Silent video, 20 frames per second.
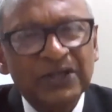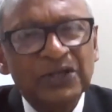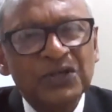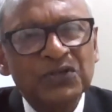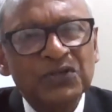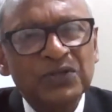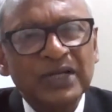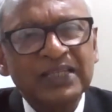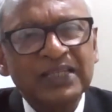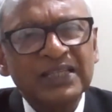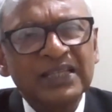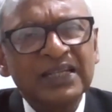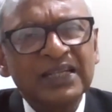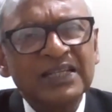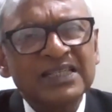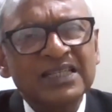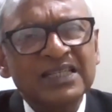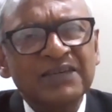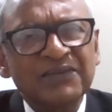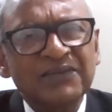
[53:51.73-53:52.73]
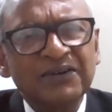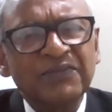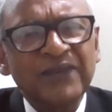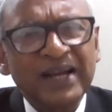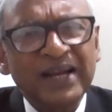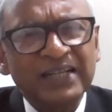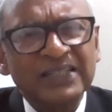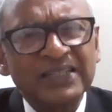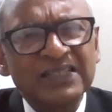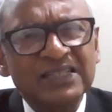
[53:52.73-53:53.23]
So I think there are several
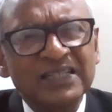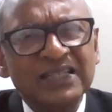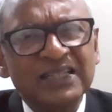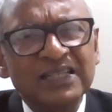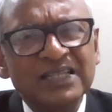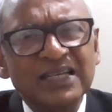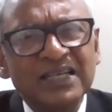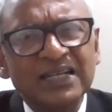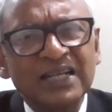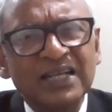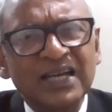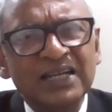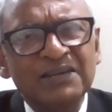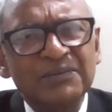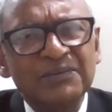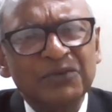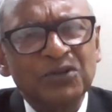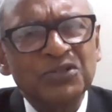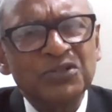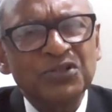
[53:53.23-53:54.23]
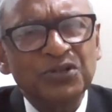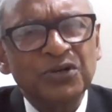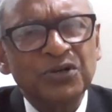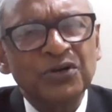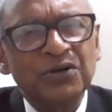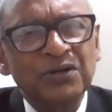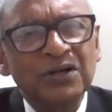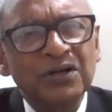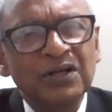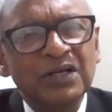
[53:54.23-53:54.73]
factors in this, and I am not
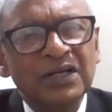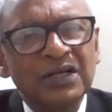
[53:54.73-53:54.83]
sure